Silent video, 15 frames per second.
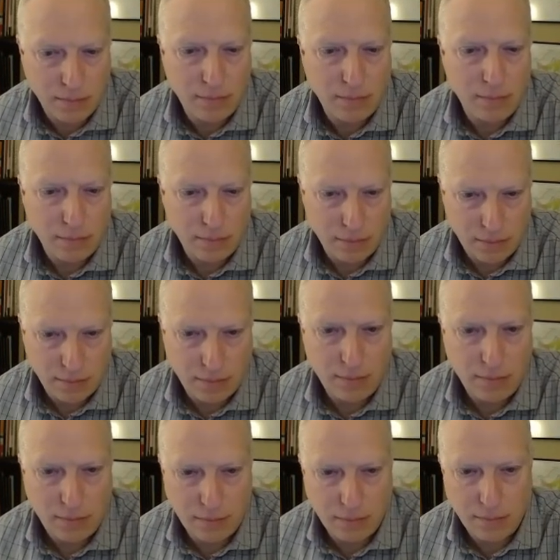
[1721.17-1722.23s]

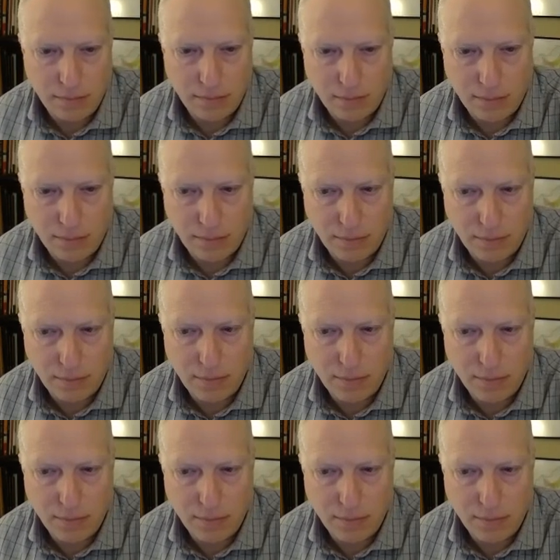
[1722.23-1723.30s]

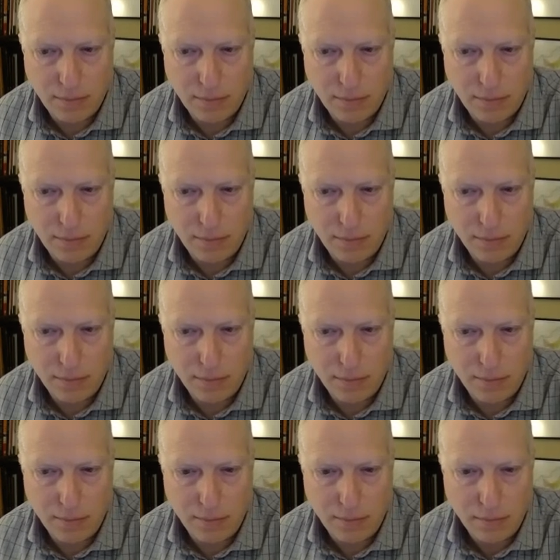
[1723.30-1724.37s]

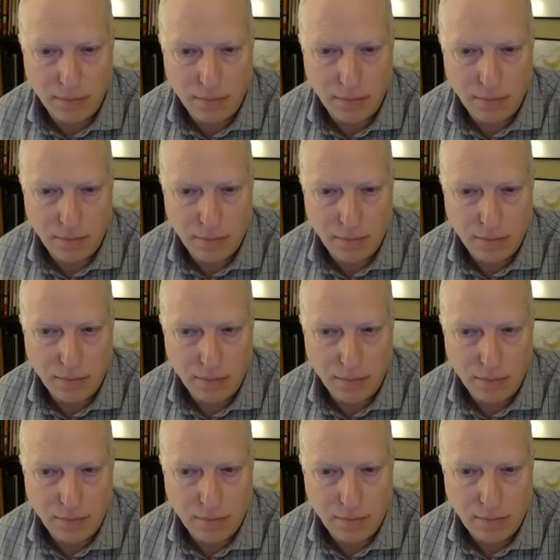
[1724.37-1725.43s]

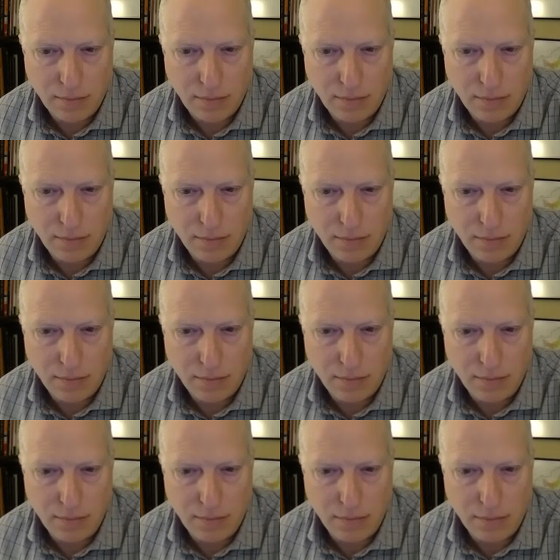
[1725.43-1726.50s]

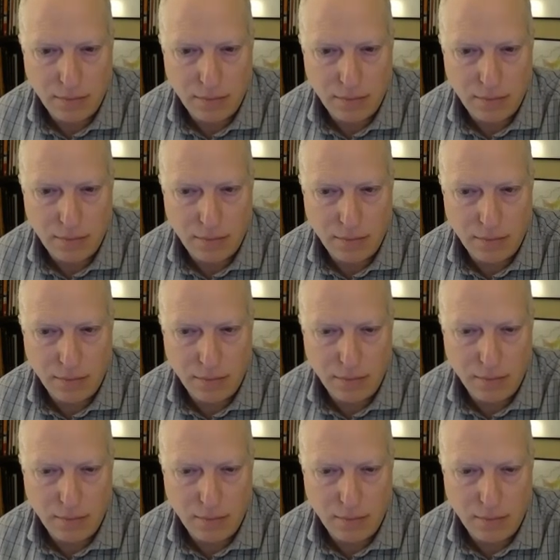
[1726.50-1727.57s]

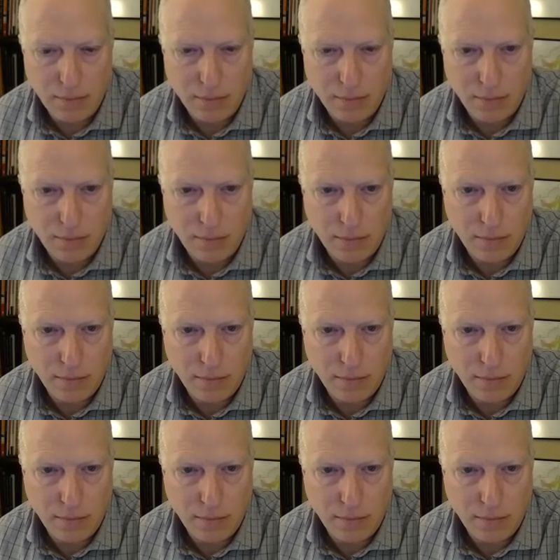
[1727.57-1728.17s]
(not speaking)